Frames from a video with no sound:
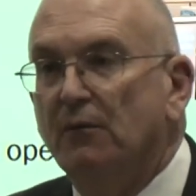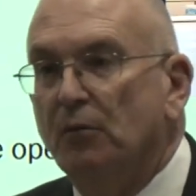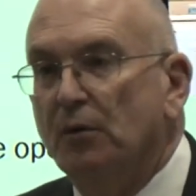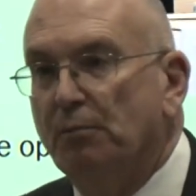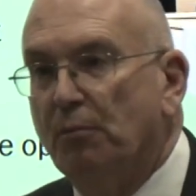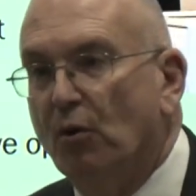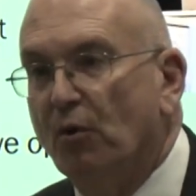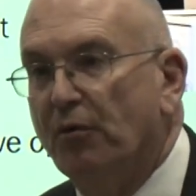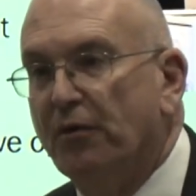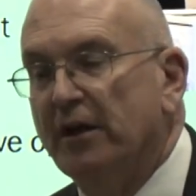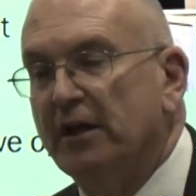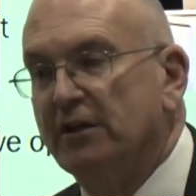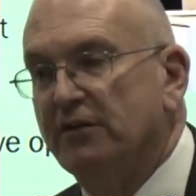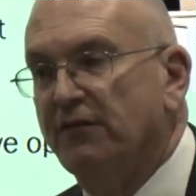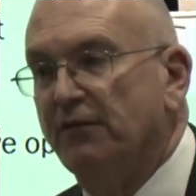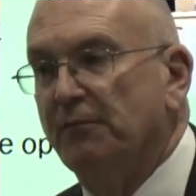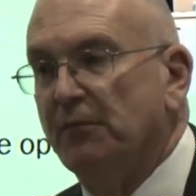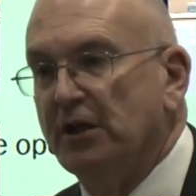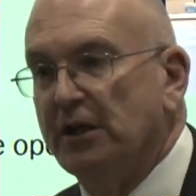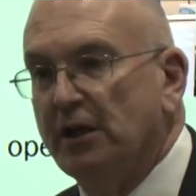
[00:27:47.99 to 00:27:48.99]
We pull things
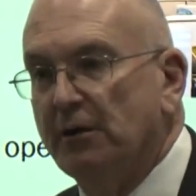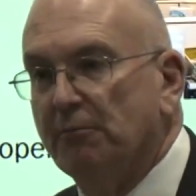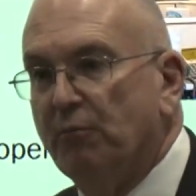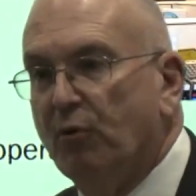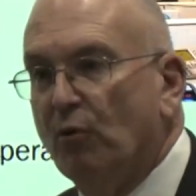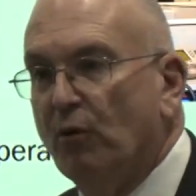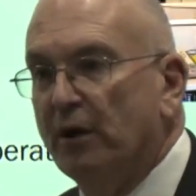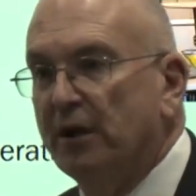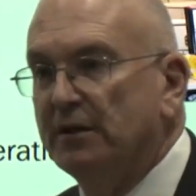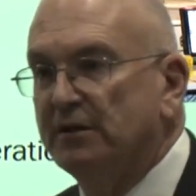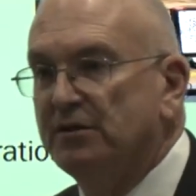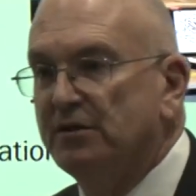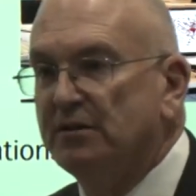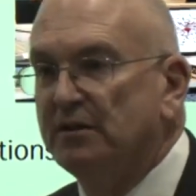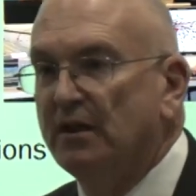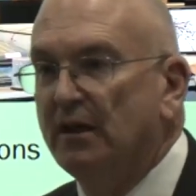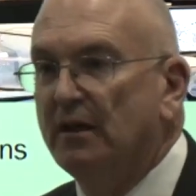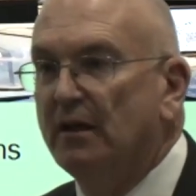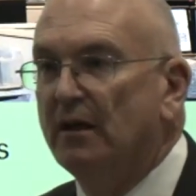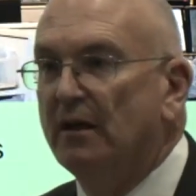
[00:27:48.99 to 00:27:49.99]
from the endpoints,
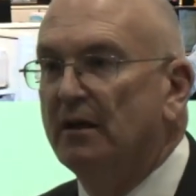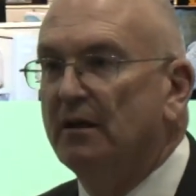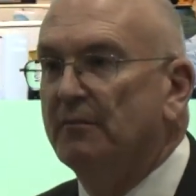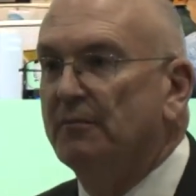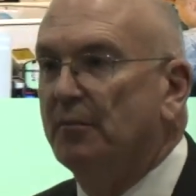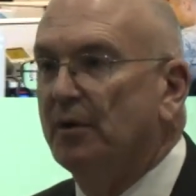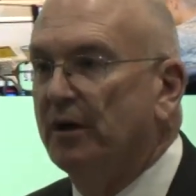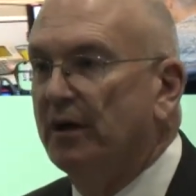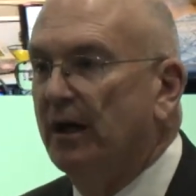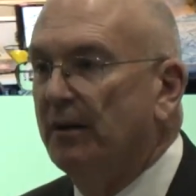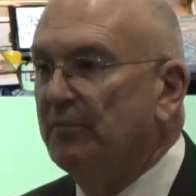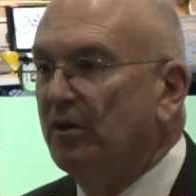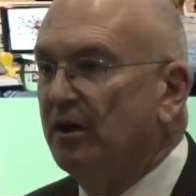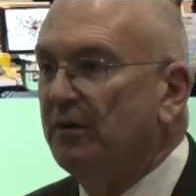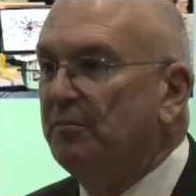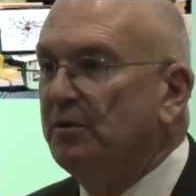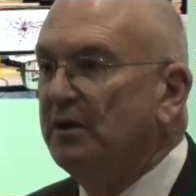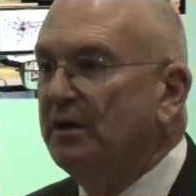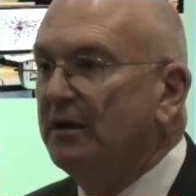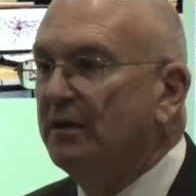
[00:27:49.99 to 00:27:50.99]
but I'm going
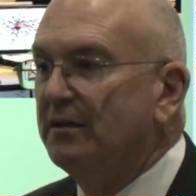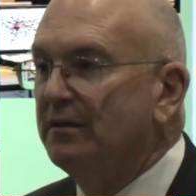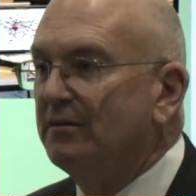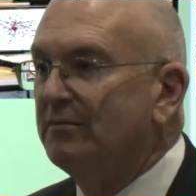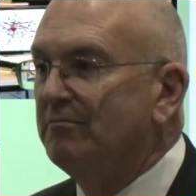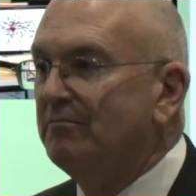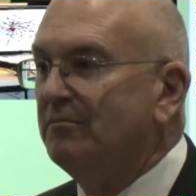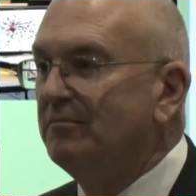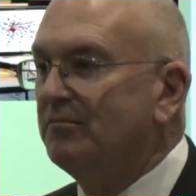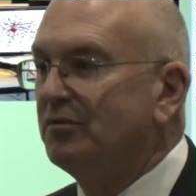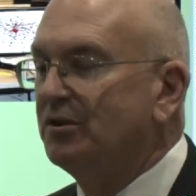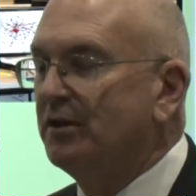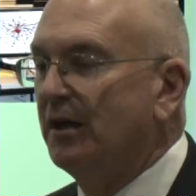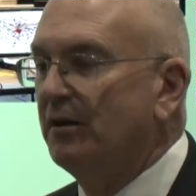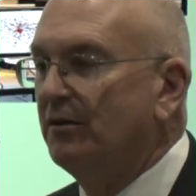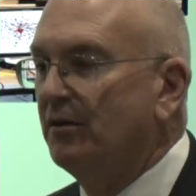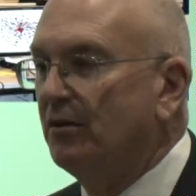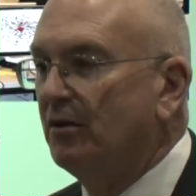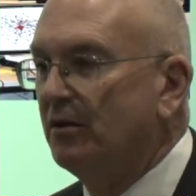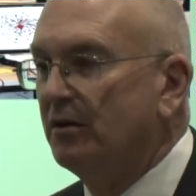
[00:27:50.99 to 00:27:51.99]
to be in
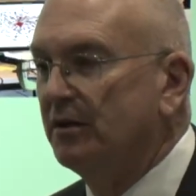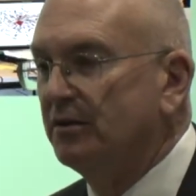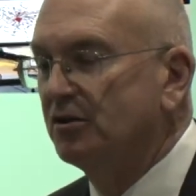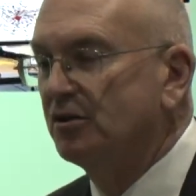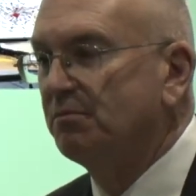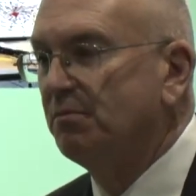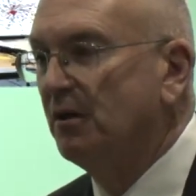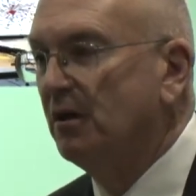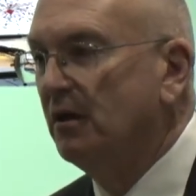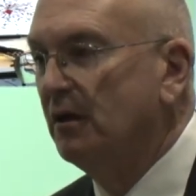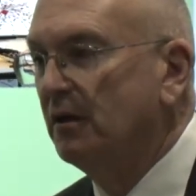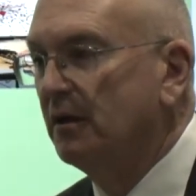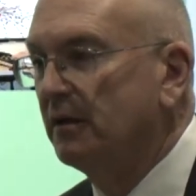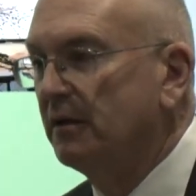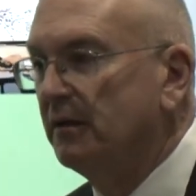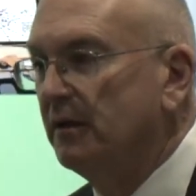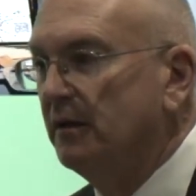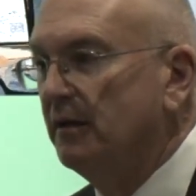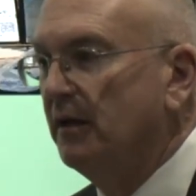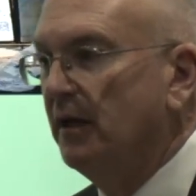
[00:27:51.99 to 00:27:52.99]
Sentinel and Splunk
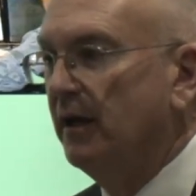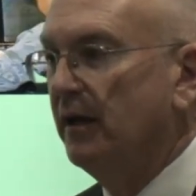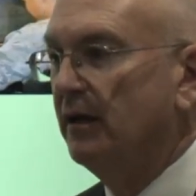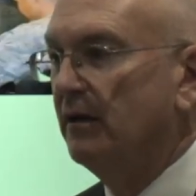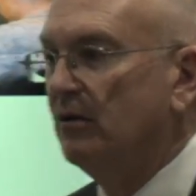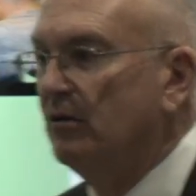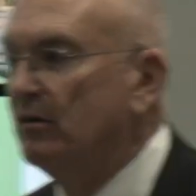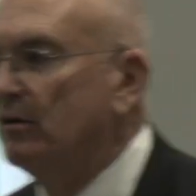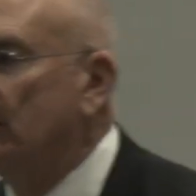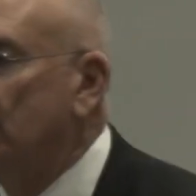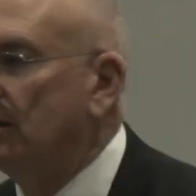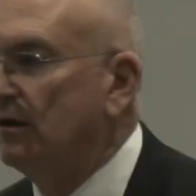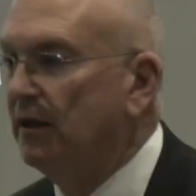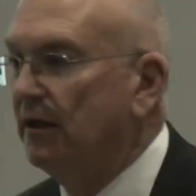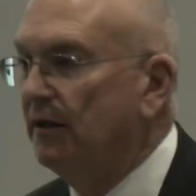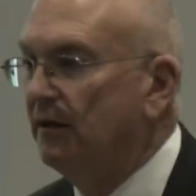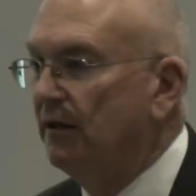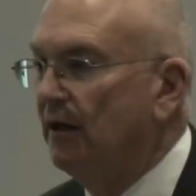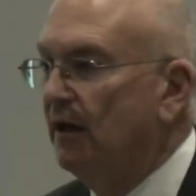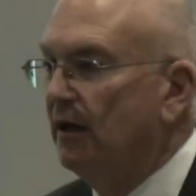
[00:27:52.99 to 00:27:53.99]
and Elk
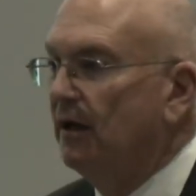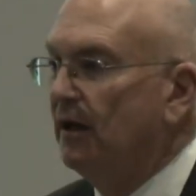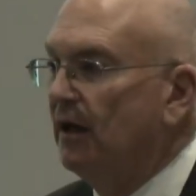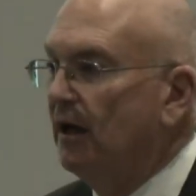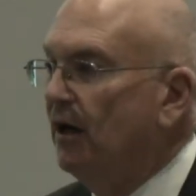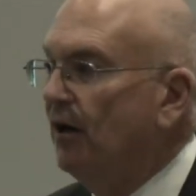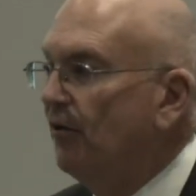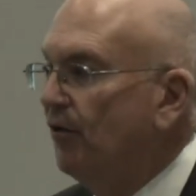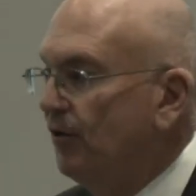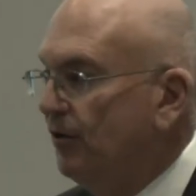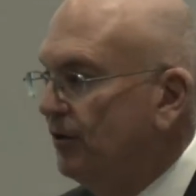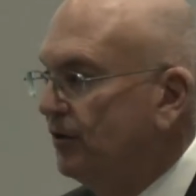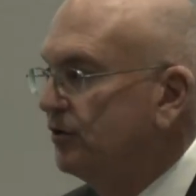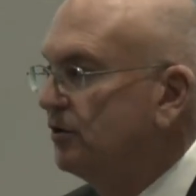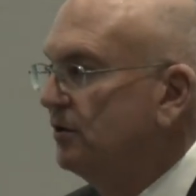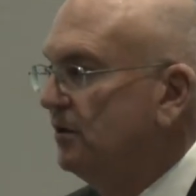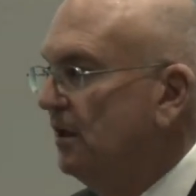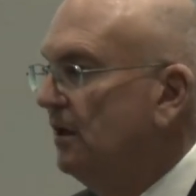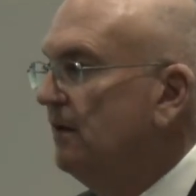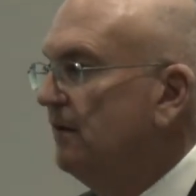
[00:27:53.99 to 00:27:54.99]
and
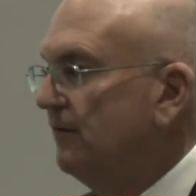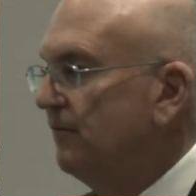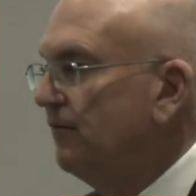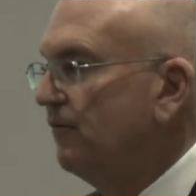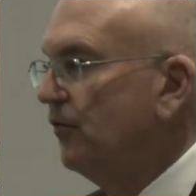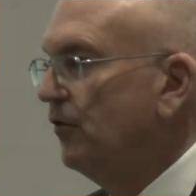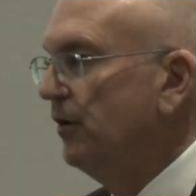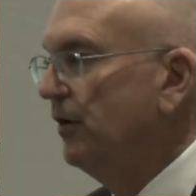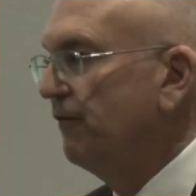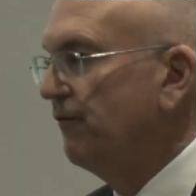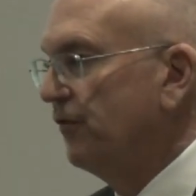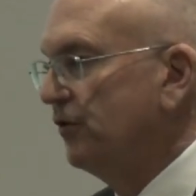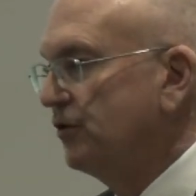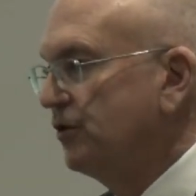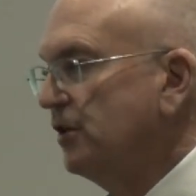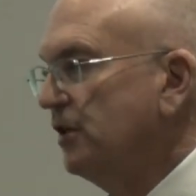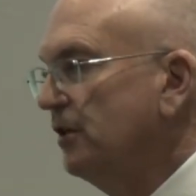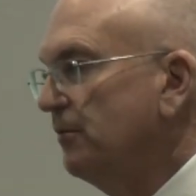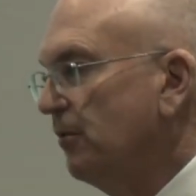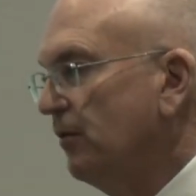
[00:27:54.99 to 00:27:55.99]
others for the
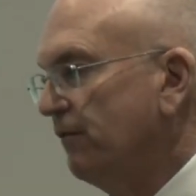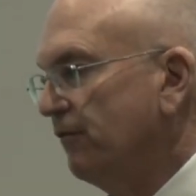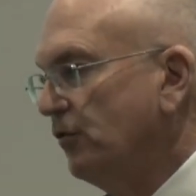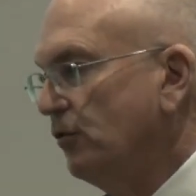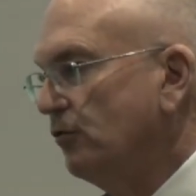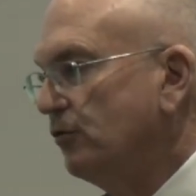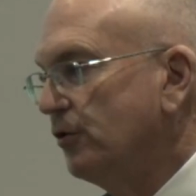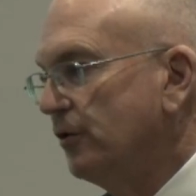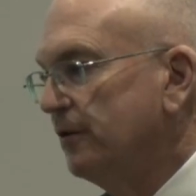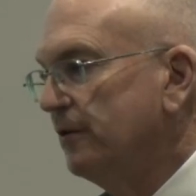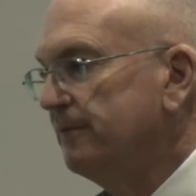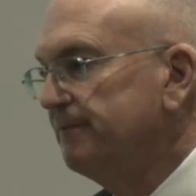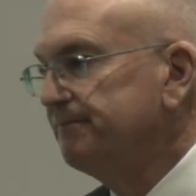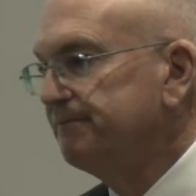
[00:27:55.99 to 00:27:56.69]
foreseeable future.